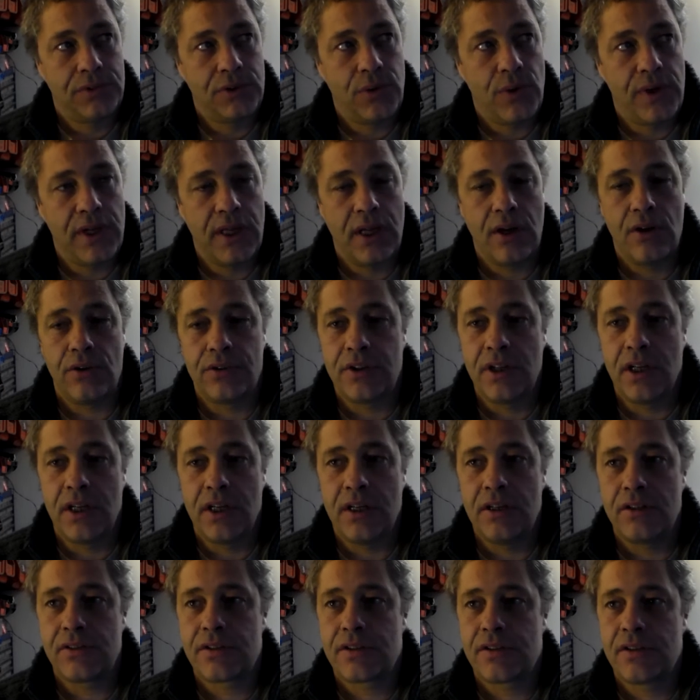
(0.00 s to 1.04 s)
20 odd
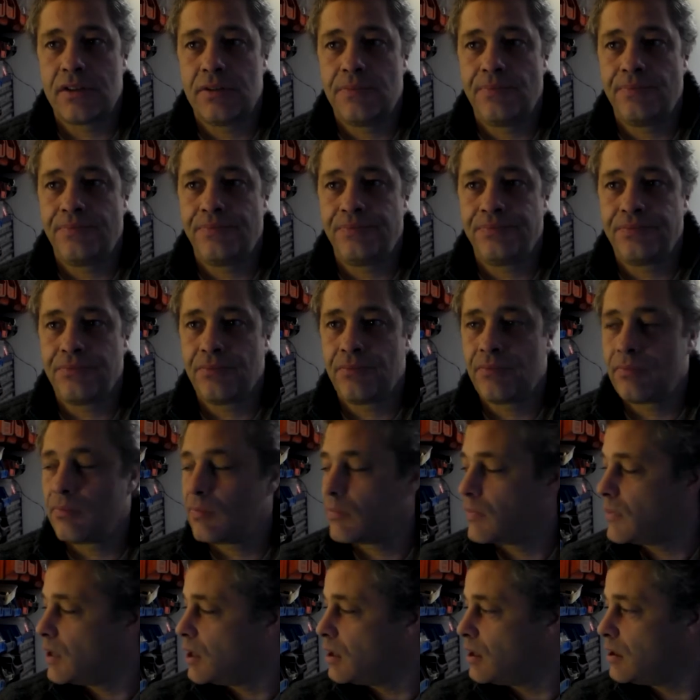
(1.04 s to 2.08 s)
years,
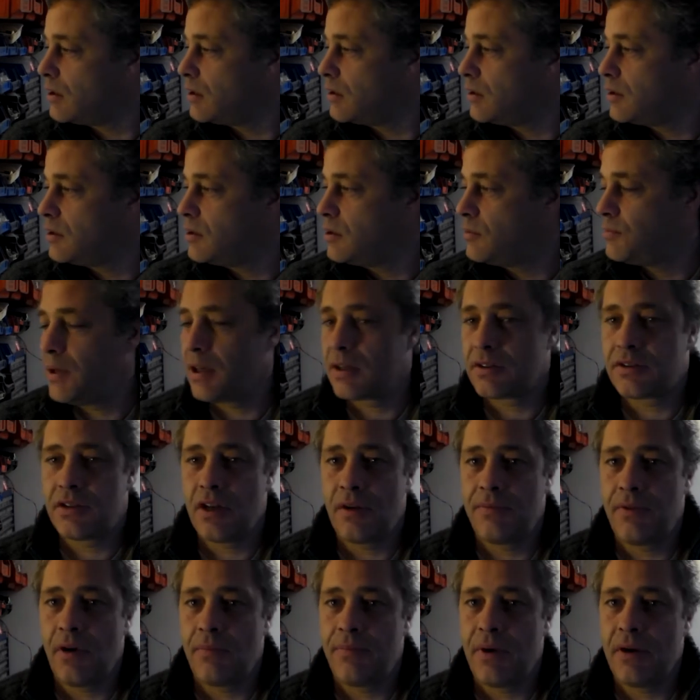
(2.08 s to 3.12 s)
you pick
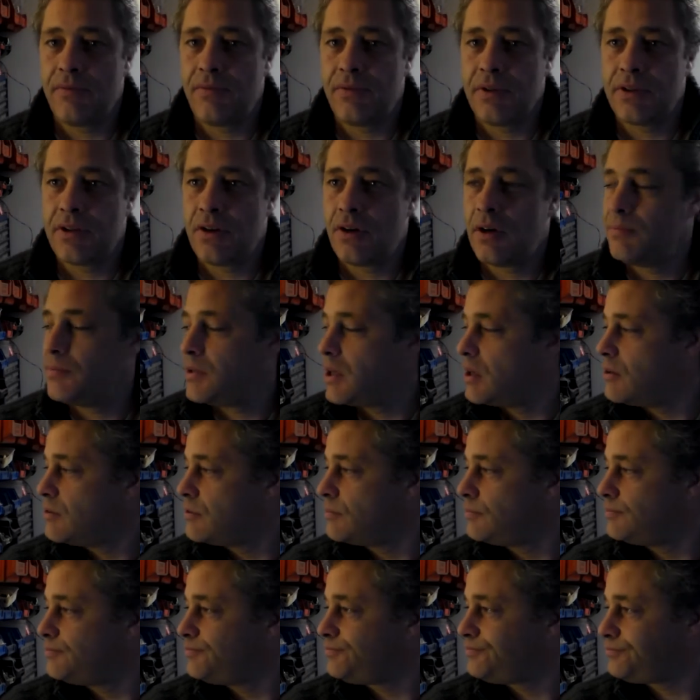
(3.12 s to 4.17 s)
stuff up every time, you know.